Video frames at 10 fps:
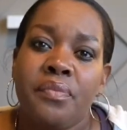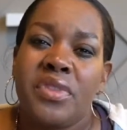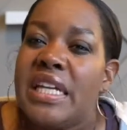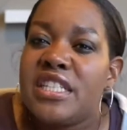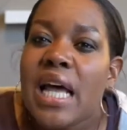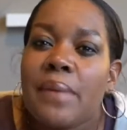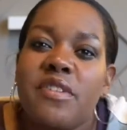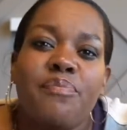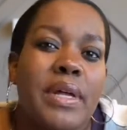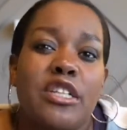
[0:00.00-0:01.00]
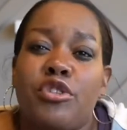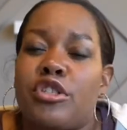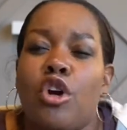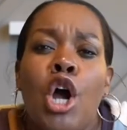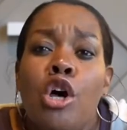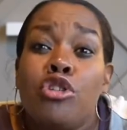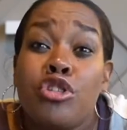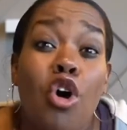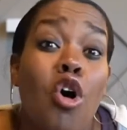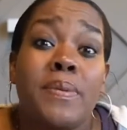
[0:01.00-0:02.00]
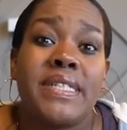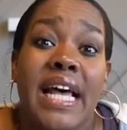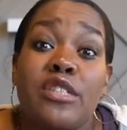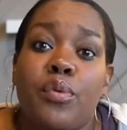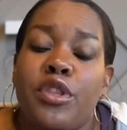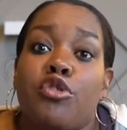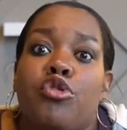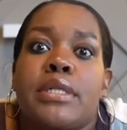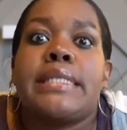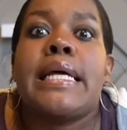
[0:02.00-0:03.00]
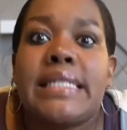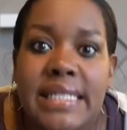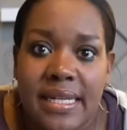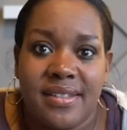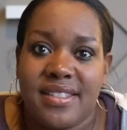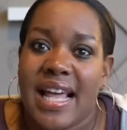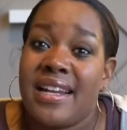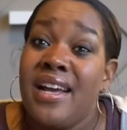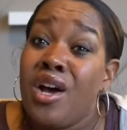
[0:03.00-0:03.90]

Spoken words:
These types of ministries are so obsessed with their traditions that